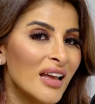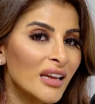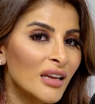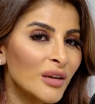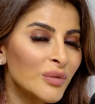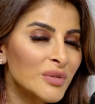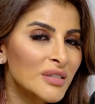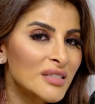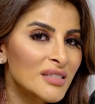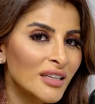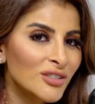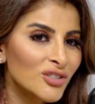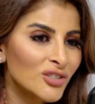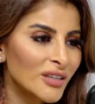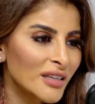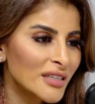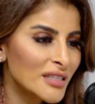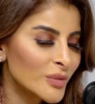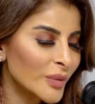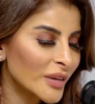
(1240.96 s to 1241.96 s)
it was such a
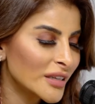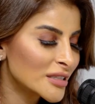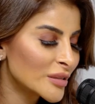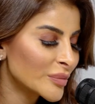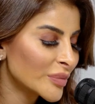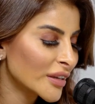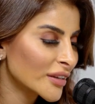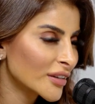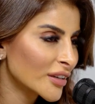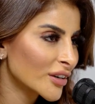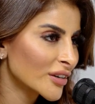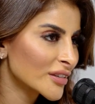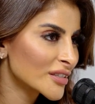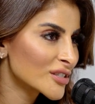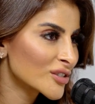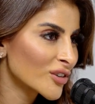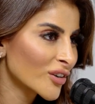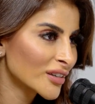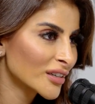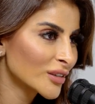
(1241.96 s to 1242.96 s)
nice week to be there. It
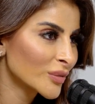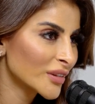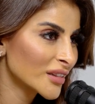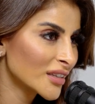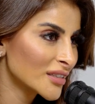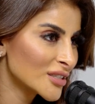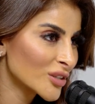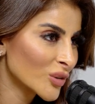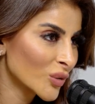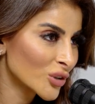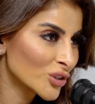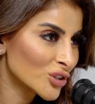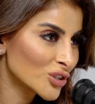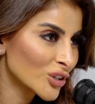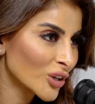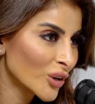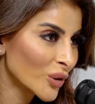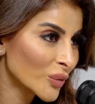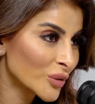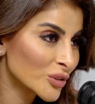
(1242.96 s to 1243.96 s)
started with the Dior
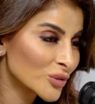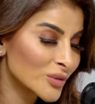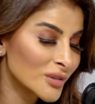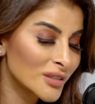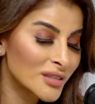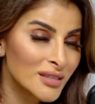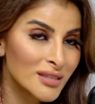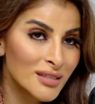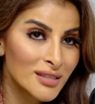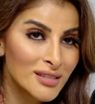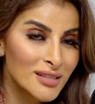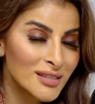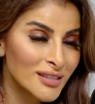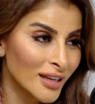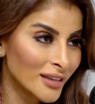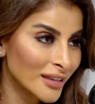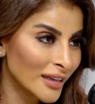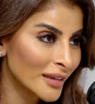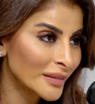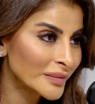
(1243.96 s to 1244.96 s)
show, which was
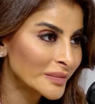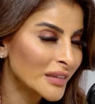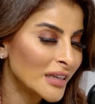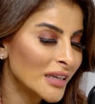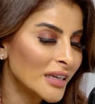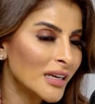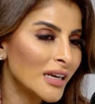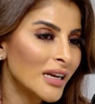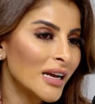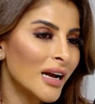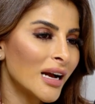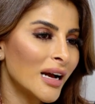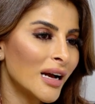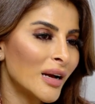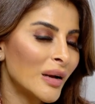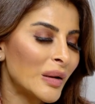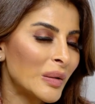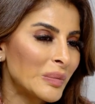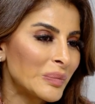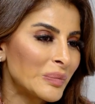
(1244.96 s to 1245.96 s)
stunning.
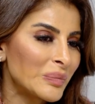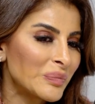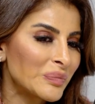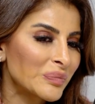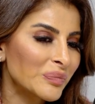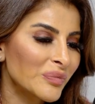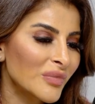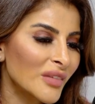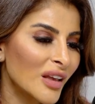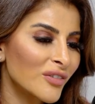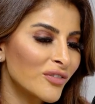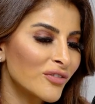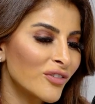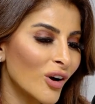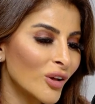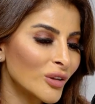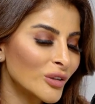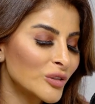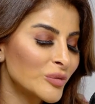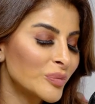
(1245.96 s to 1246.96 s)

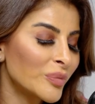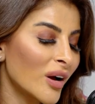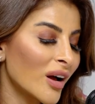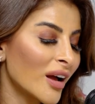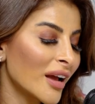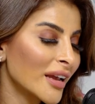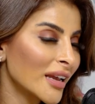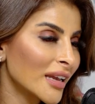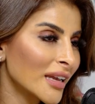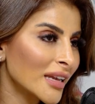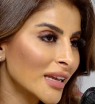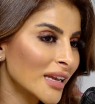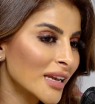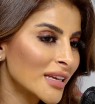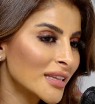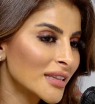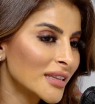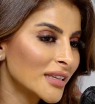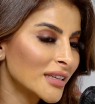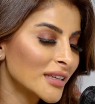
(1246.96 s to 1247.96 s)
Followed by
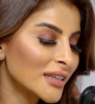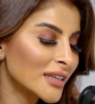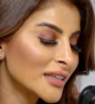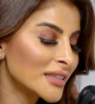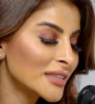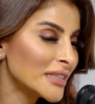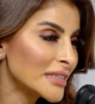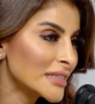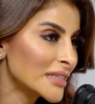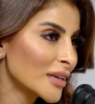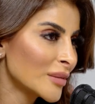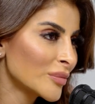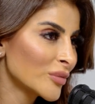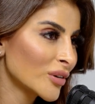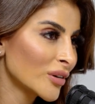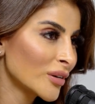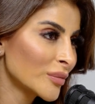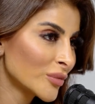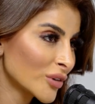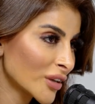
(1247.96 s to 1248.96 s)
the Nita
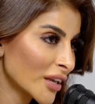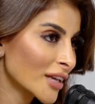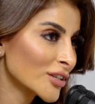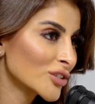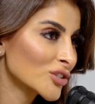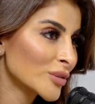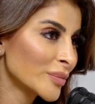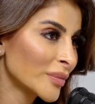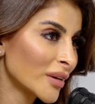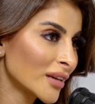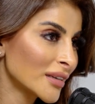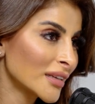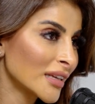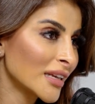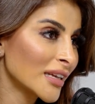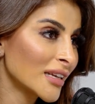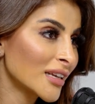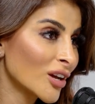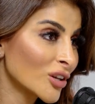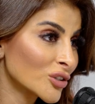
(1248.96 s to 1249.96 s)
Mukesh
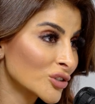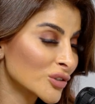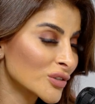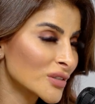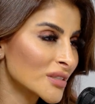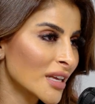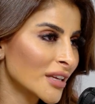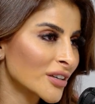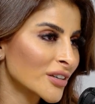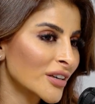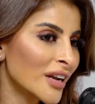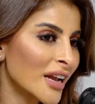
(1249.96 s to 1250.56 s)
Ambani Cultural Center.